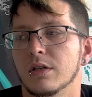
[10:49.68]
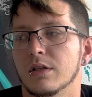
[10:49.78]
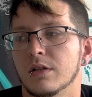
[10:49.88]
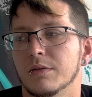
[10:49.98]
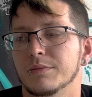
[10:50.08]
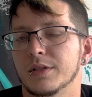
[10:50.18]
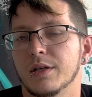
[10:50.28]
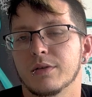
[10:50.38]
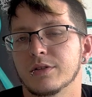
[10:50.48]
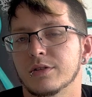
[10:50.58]
um, but they
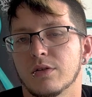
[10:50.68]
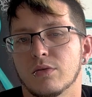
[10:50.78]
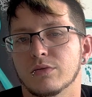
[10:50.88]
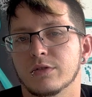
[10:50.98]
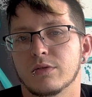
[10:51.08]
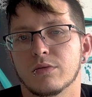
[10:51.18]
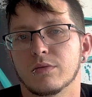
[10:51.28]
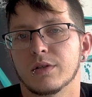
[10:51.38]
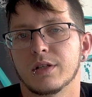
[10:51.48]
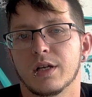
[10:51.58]
were just old school
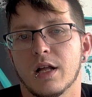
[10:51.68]
with it.